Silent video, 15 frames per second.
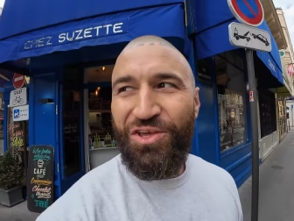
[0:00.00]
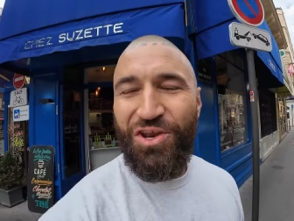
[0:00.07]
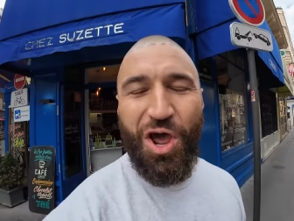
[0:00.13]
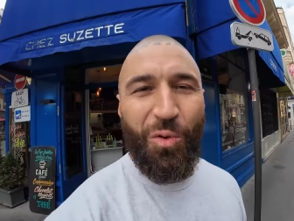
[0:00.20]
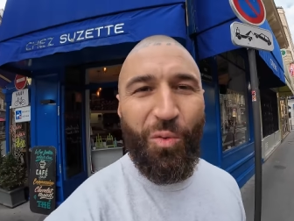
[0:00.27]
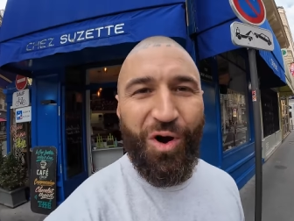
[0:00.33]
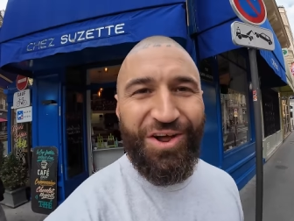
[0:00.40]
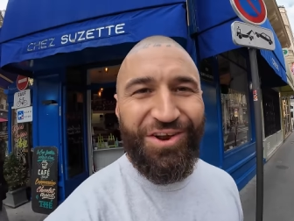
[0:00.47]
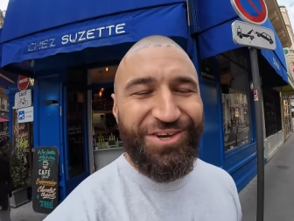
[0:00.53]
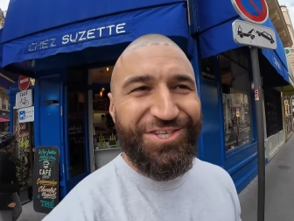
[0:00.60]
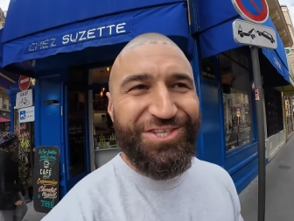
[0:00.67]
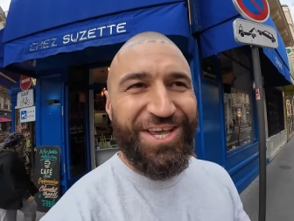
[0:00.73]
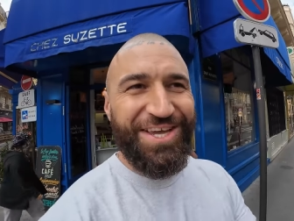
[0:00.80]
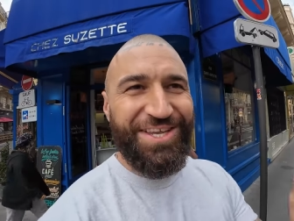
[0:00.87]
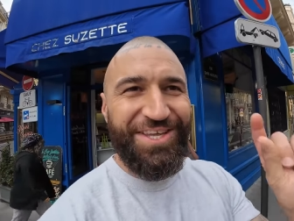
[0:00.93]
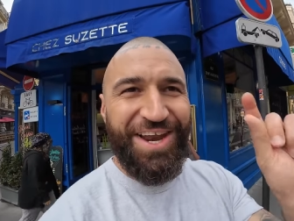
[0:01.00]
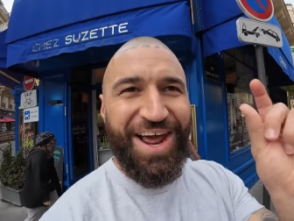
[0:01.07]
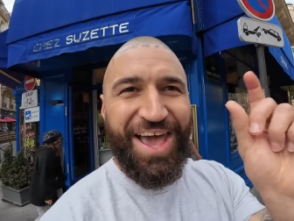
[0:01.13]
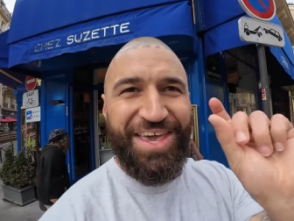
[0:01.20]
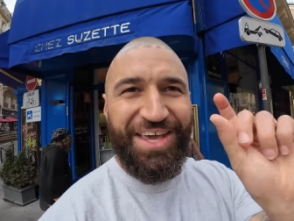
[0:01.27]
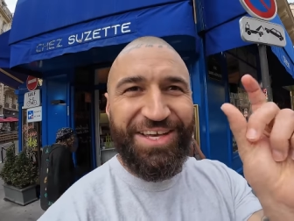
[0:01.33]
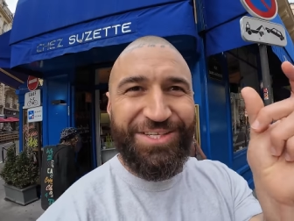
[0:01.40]
You know what? I've seen, you know
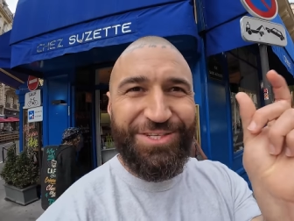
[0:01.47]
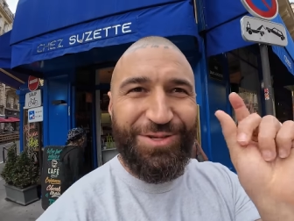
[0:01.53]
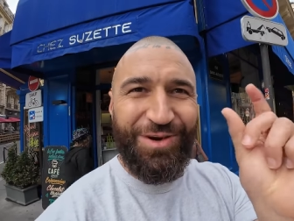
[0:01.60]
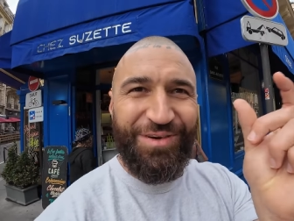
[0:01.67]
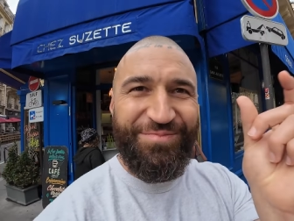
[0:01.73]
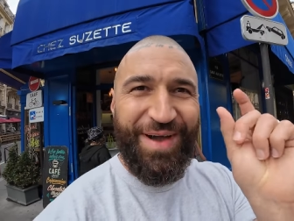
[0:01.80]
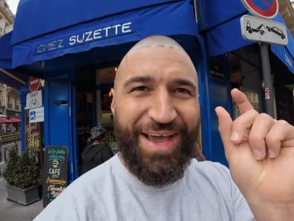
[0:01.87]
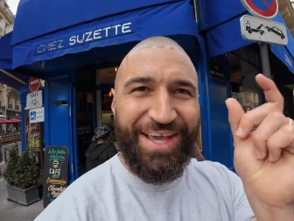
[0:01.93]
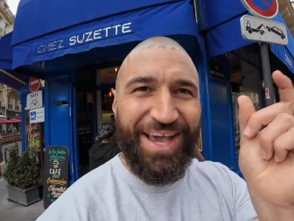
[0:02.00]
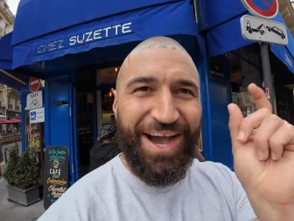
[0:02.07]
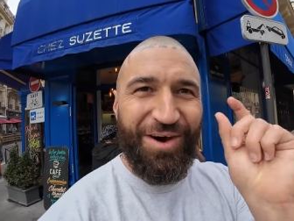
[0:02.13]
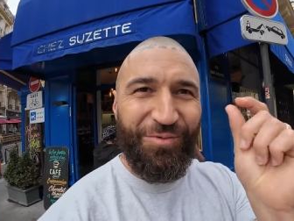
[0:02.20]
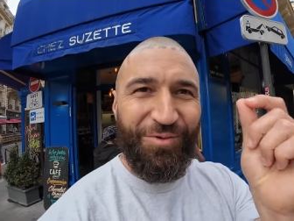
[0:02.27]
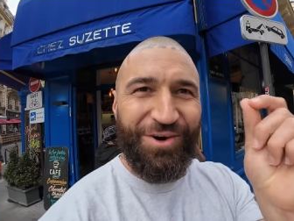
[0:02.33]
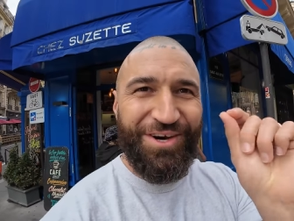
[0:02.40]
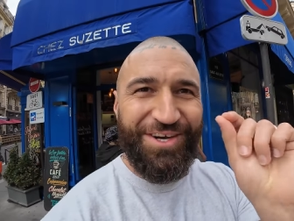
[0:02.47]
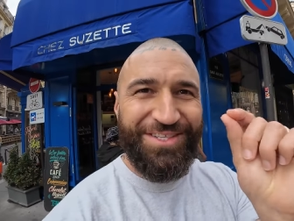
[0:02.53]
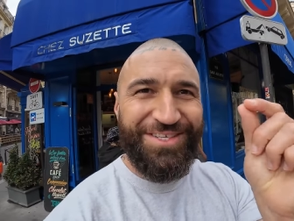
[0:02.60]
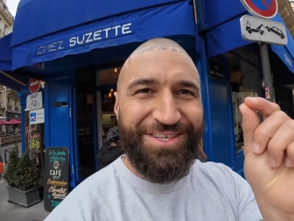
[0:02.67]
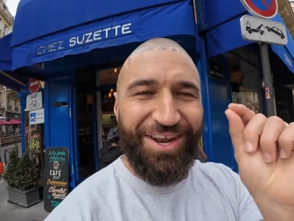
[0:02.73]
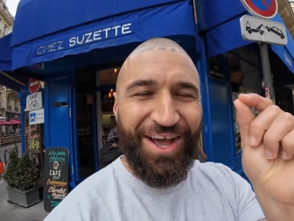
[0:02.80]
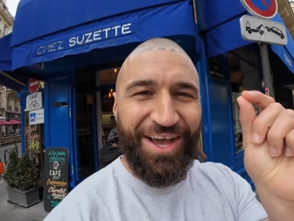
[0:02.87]
how you can sort of make out
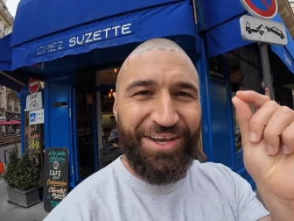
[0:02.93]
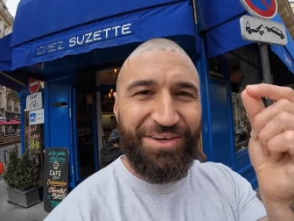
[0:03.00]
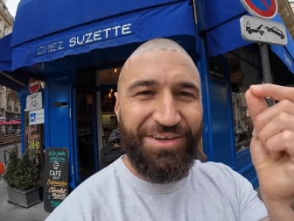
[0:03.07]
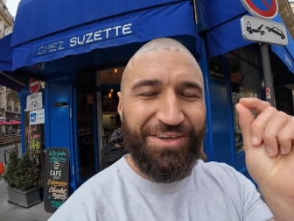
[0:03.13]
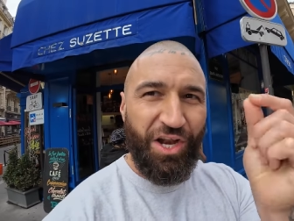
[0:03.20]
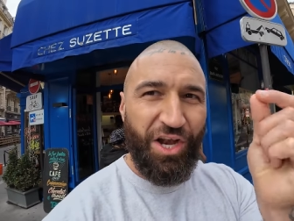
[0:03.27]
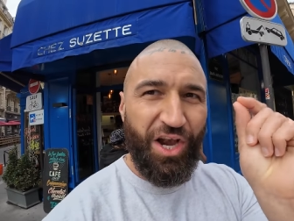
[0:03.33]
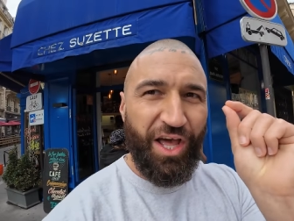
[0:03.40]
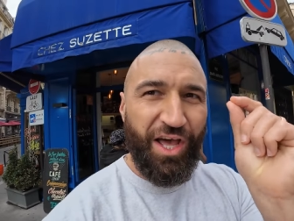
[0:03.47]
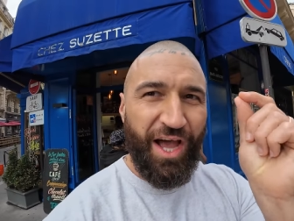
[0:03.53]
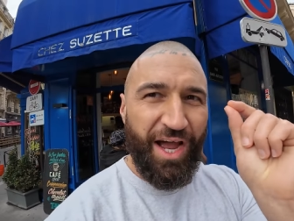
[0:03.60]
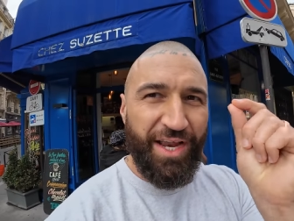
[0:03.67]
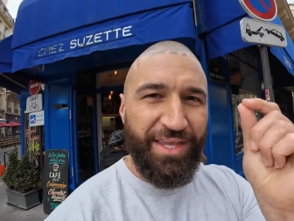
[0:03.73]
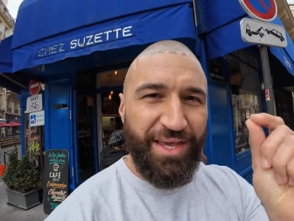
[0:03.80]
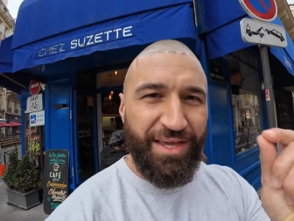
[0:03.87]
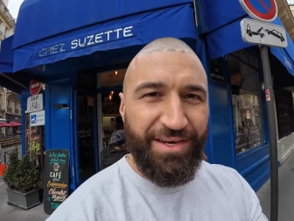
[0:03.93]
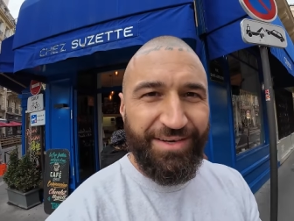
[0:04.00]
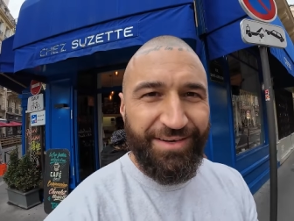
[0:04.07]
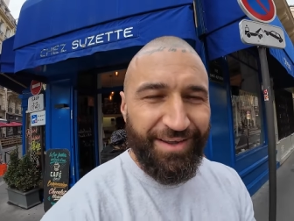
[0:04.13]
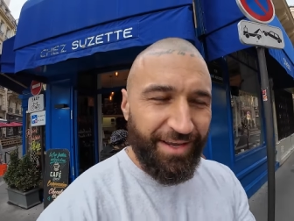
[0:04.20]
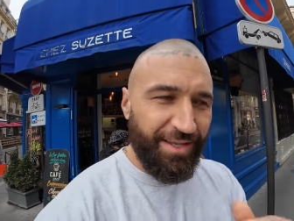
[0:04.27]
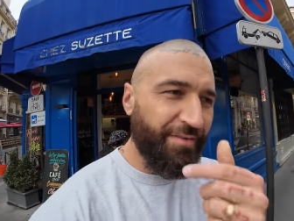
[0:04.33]
words like le
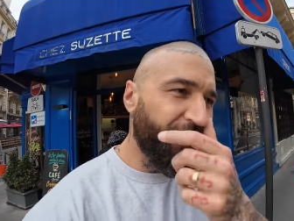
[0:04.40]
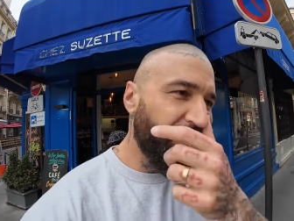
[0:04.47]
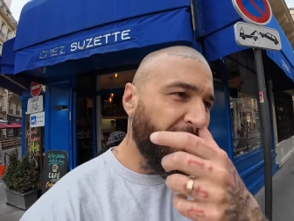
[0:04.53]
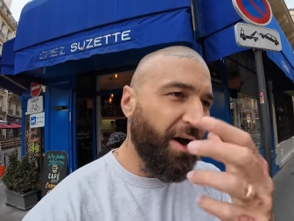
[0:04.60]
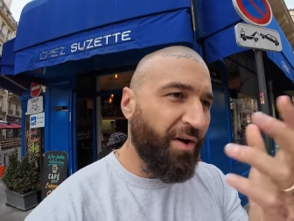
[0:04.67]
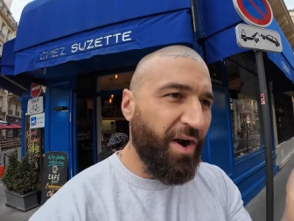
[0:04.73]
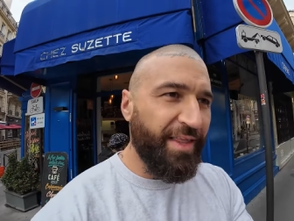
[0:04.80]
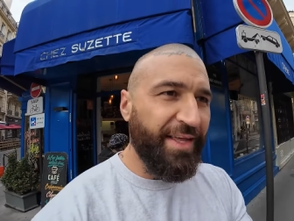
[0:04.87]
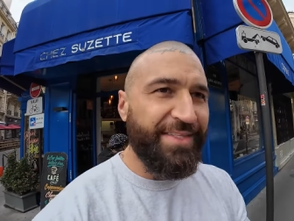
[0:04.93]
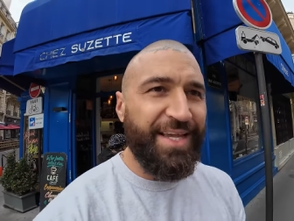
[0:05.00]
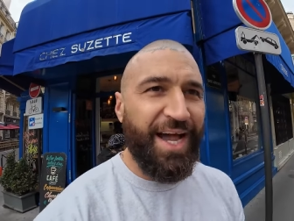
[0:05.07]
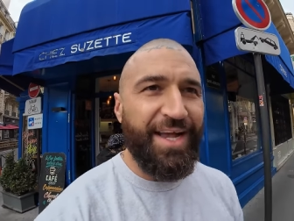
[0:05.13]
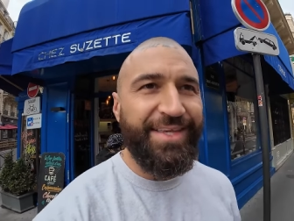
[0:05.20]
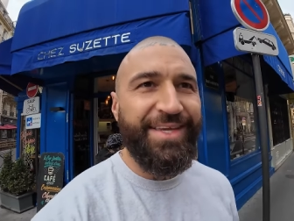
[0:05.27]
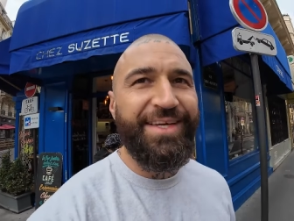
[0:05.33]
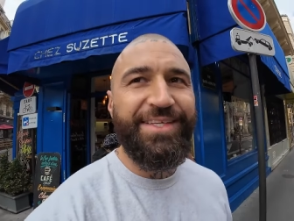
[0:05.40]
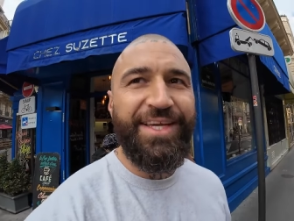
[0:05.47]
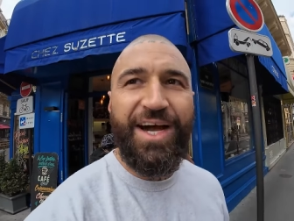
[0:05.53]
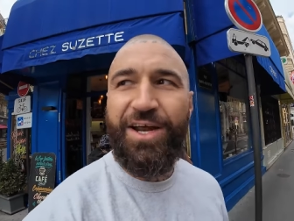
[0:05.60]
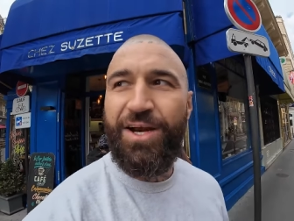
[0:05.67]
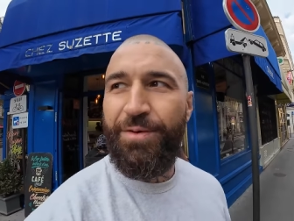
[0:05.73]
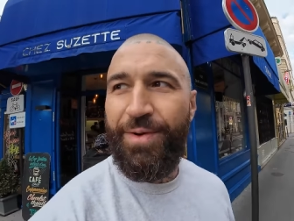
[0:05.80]
onion and you think, all right, that's onion, you
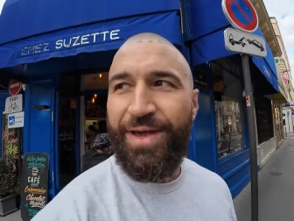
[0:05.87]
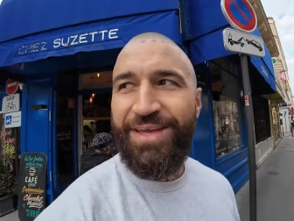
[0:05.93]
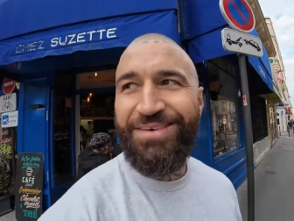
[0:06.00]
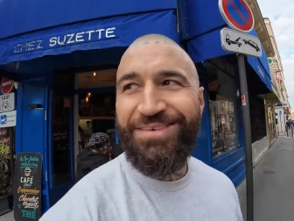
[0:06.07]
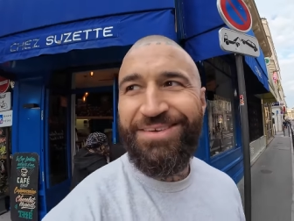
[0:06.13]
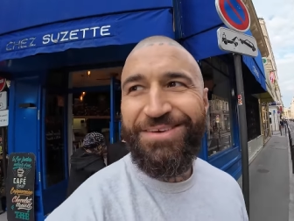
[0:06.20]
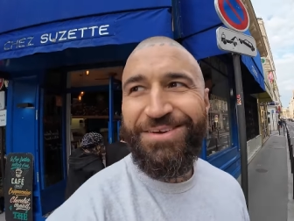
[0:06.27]
know what I mean?